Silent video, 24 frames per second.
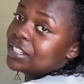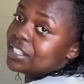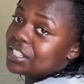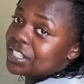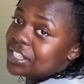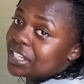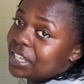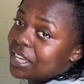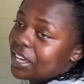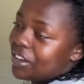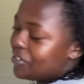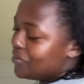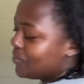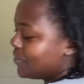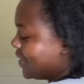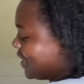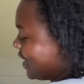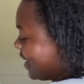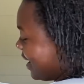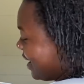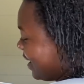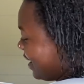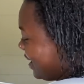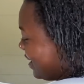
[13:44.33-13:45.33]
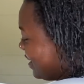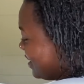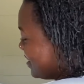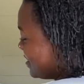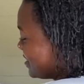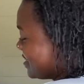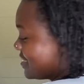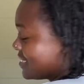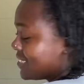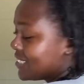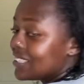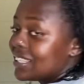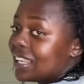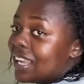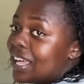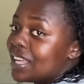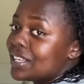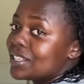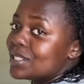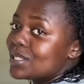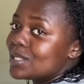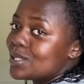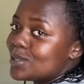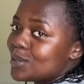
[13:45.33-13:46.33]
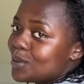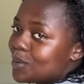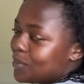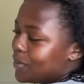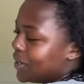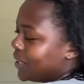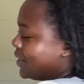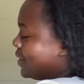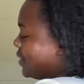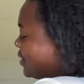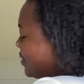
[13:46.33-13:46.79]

She gave me hangers, like, so many